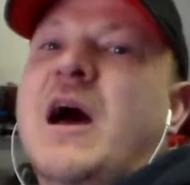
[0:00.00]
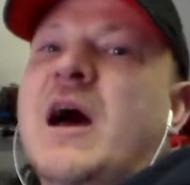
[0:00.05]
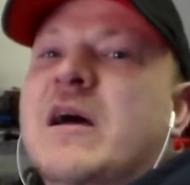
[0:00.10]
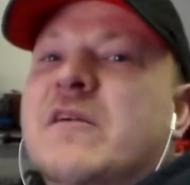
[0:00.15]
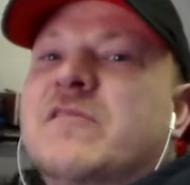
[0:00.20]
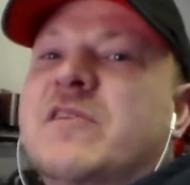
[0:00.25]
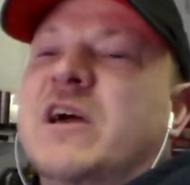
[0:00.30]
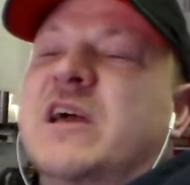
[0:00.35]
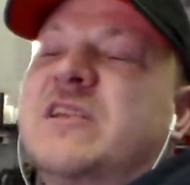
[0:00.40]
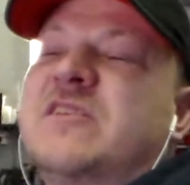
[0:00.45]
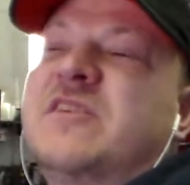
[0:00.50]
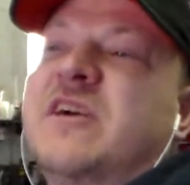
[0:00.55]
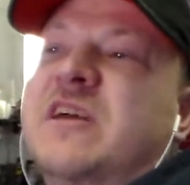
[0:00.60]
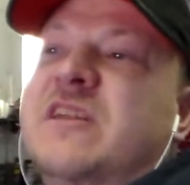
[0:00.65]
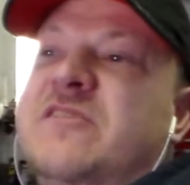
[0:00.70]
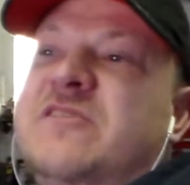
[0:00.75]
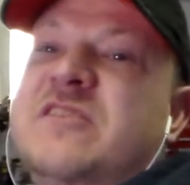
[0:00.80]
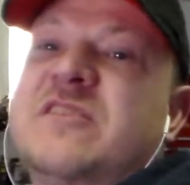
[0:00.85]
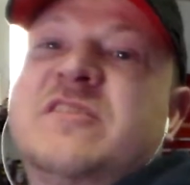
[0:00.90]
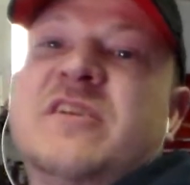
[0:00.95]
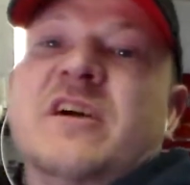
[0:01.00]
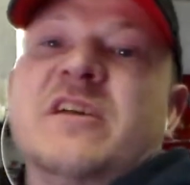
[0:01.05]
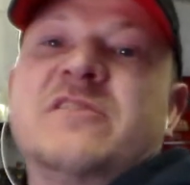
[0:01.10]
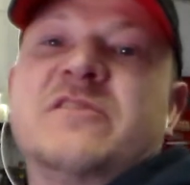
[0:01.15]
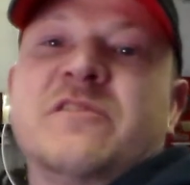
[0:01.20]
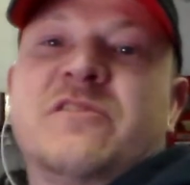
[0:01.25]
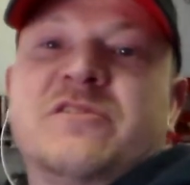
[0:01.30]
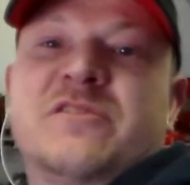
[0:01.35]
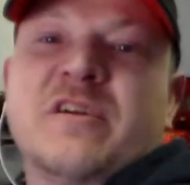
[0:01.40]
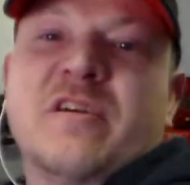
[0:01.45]
I've got tons and
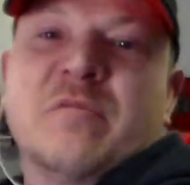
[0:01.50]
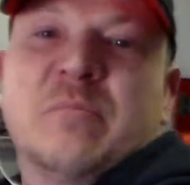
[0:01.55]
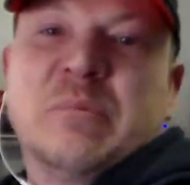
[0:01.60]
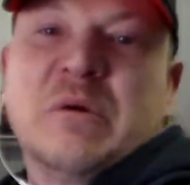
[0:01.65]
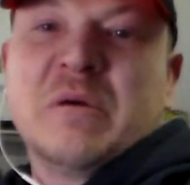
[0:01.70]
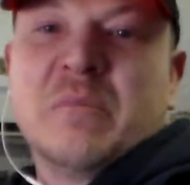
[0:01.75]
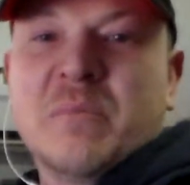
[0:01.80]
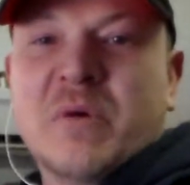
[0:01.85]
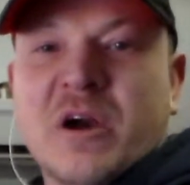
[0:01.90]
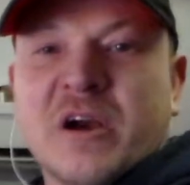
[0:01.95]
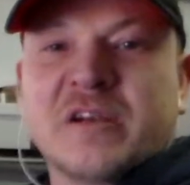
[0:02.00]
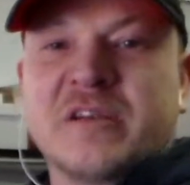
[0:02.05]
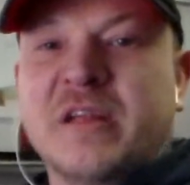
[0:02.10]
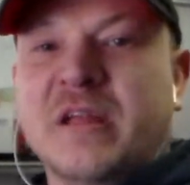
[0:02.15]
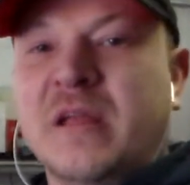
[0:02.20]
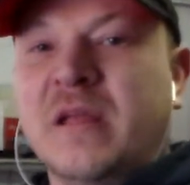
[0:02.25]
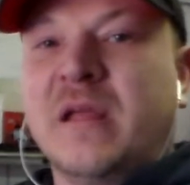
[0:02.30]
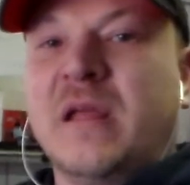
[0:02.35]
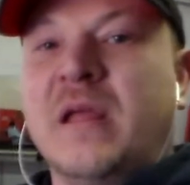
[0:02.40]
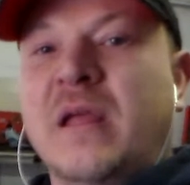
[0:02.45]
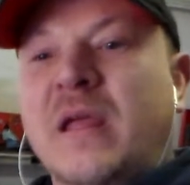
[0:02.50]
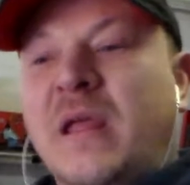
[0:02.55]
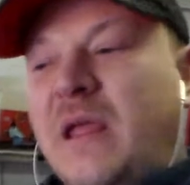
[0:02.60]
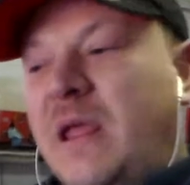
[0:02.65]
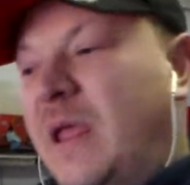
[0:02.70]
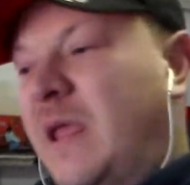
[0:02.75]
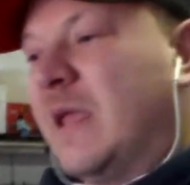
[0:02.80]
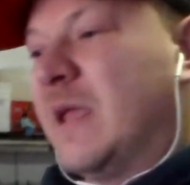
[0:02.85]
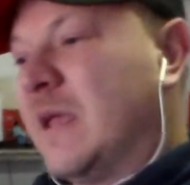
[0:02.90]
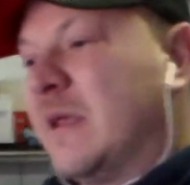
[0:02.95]
tons of stuff bookmarked,
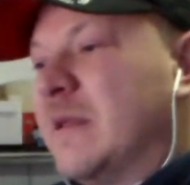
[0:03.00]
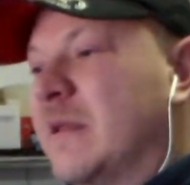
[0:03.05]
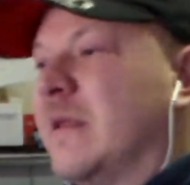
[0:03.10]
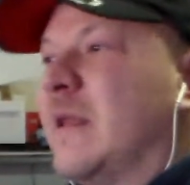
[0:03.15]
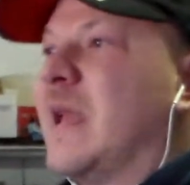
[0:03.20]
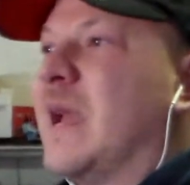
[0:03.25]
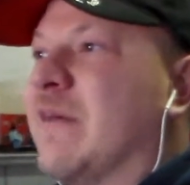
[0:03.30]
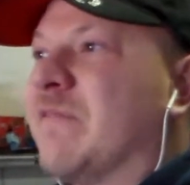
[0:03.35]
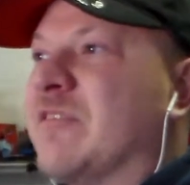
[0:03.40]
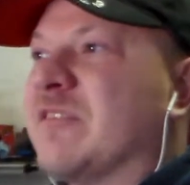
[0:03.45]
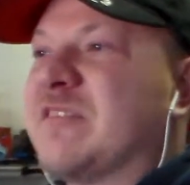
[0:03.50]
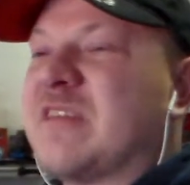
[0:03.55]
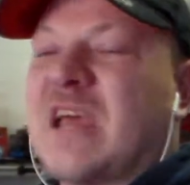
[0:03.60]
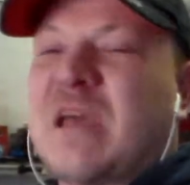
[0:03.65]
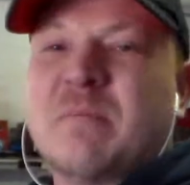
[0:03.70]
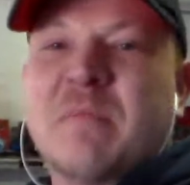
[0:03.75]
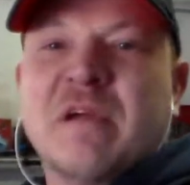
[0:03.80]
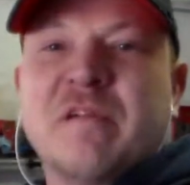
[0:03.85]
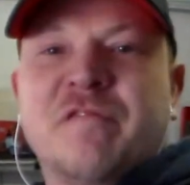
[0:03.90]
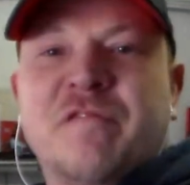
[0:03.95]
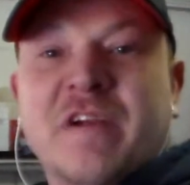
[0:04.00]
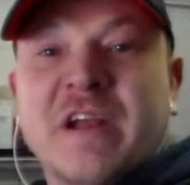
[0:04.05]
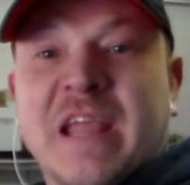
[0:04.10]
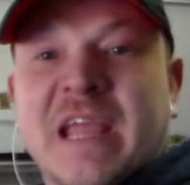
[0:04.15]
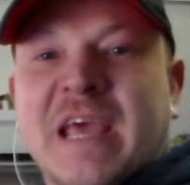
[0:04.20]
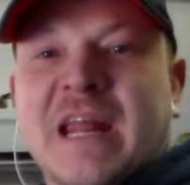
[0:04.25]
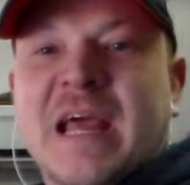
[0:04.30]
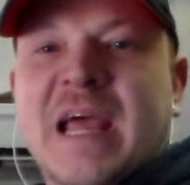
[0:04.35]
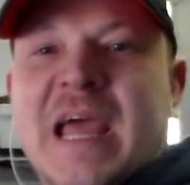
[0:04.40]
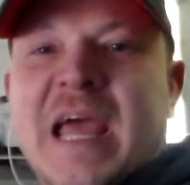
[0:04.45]
and half the time I
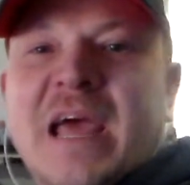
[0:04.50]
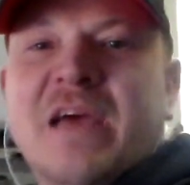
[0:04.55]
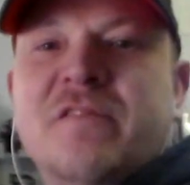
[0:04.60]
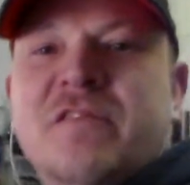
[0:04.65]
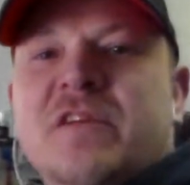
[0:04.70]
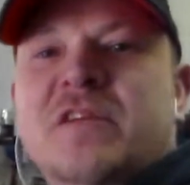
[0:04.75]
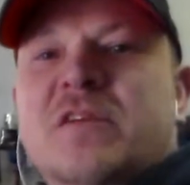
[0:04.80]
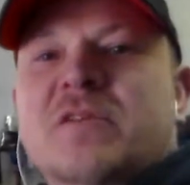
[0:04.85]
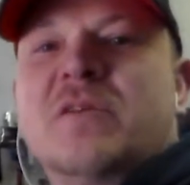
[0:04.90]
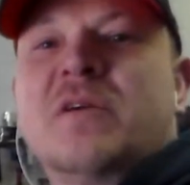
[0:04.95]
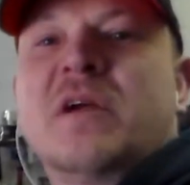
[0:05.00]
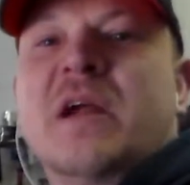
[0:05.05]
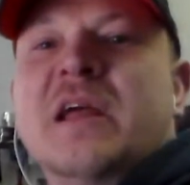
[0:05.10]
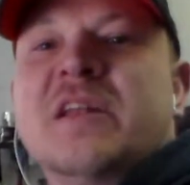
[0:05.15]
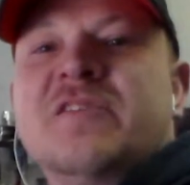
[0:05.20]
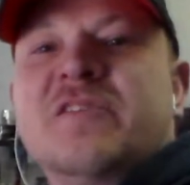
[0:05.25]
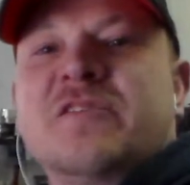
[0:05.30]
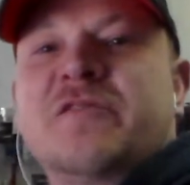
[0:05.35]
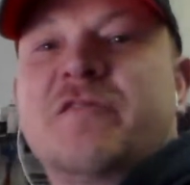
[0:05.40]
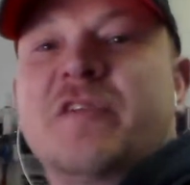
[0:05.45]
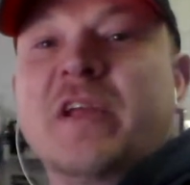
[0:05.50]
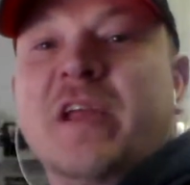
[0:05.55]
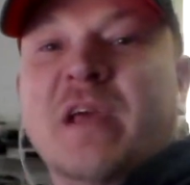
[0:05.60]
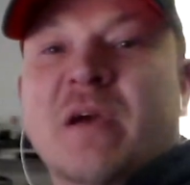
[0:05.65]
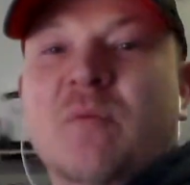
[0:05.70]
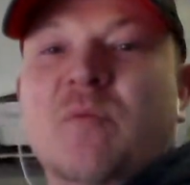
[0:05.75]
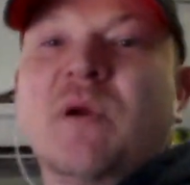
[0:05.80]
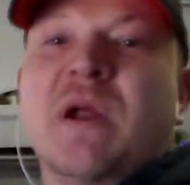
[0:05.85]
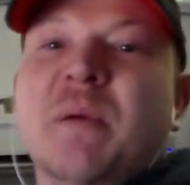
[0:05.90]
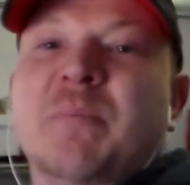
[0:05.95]
forget I have it, or I just
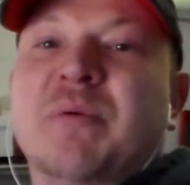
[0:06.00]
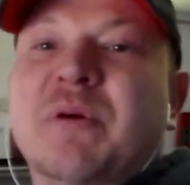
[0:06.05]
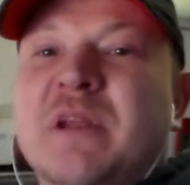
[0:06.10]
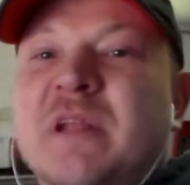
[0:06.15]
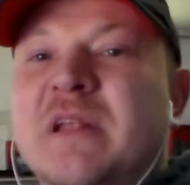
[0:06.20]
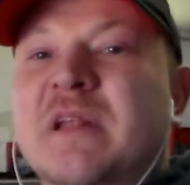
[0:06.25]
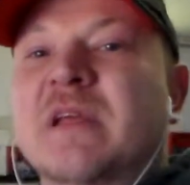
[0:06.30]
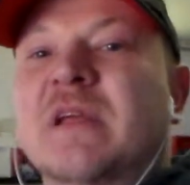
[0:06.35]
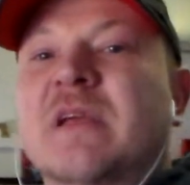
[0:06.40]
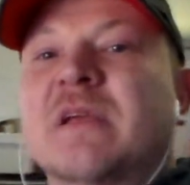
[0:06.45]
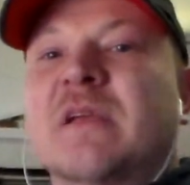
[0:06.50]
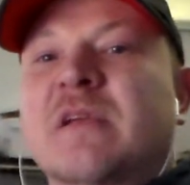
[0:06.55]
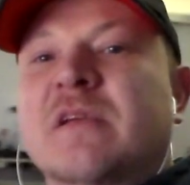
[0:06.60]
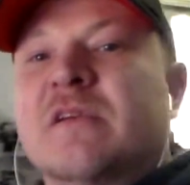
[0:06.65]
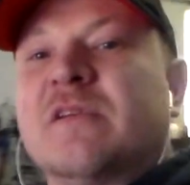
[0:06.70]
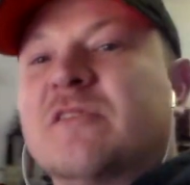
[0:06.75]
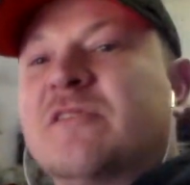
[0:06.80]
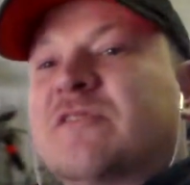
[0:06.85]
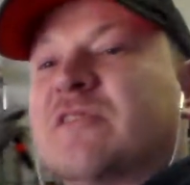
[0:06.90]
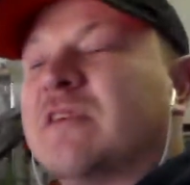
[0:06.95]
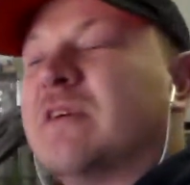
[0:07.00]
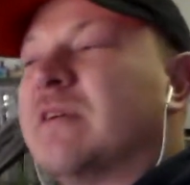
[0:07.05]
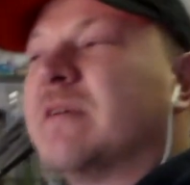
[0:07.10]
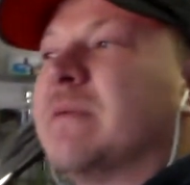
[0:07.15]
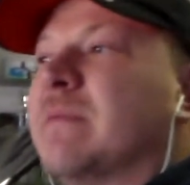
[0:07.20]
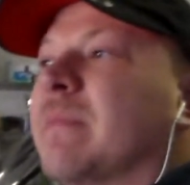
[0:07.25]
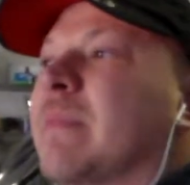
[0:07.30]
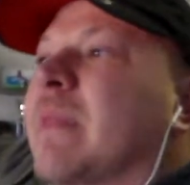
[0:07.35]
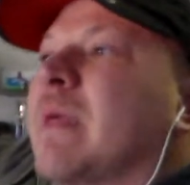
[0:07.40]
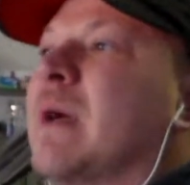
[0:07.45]
forget where I put it. So
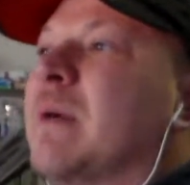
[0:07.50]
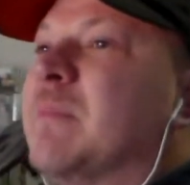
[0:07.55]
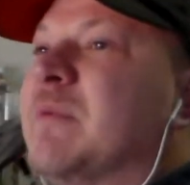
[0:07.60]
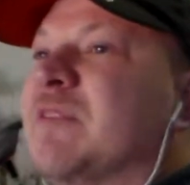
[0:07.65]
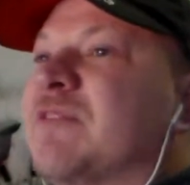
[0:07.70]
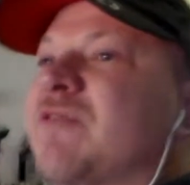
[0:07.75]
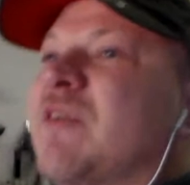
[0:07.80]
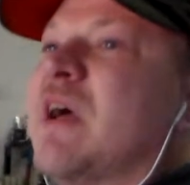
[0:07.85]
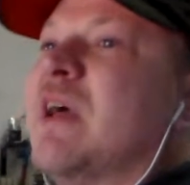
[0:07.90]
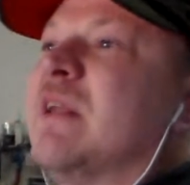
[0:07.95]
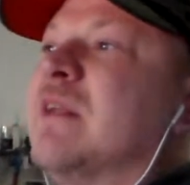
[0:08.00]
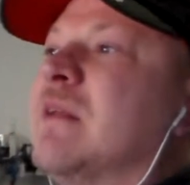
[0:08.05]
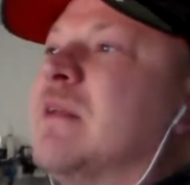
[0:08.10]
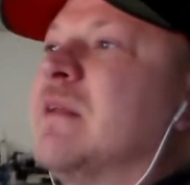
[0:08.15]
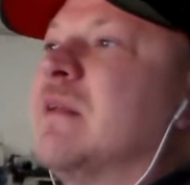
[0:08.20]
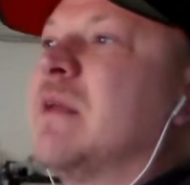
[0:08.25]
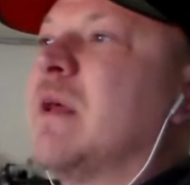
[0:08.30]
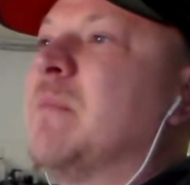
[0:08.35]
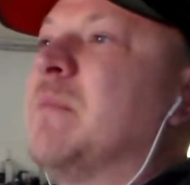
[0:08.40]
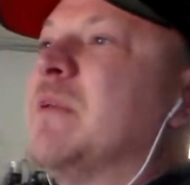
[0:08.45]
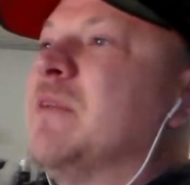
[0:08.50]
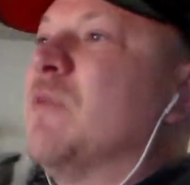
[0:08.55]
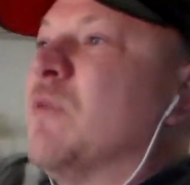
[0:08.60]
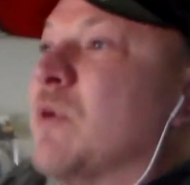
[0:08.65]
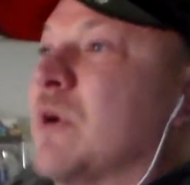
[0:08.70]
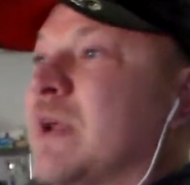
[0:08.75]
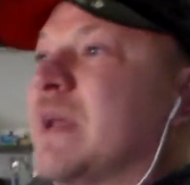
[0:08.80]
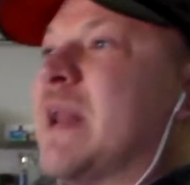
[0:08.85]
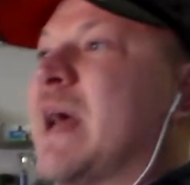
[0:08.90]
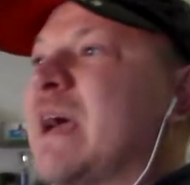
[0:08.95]
I've been
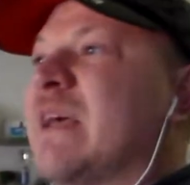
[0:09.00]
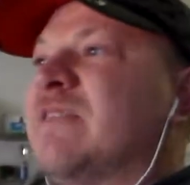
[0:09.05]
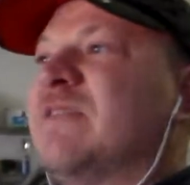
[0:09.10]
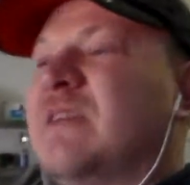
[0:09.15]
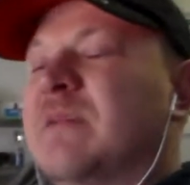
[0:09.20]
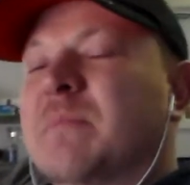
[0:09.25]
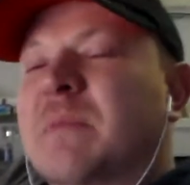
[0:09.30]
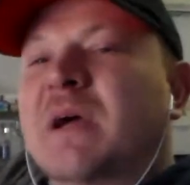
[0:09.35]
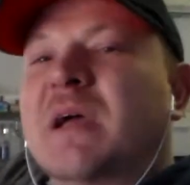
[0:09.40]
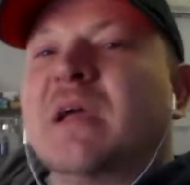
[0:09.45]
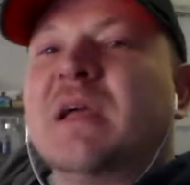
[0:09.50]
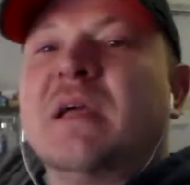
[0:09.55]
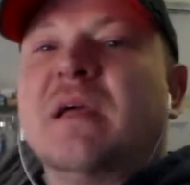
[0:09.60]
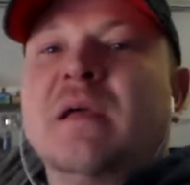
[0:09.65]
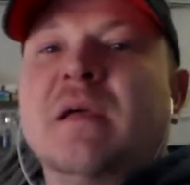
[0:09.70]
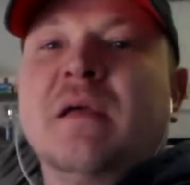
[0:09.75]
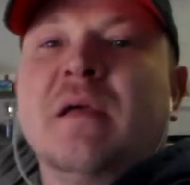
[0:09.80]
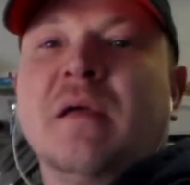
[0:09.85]
organizing my